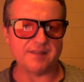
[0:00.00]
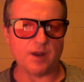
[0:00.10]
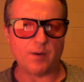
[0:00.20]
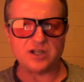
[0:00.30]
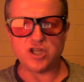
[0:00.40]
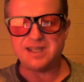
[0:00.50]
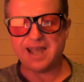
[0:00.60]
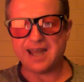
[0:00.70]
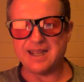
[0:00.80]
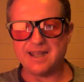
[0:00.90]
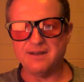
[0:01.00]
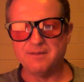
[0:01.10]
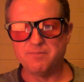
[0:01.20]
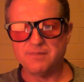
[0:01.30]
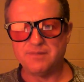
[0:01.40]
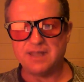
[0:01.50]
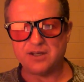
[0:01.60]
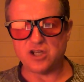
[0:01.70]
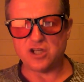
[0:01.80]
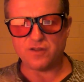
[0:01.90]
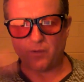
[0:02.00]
They're actually getting the addition,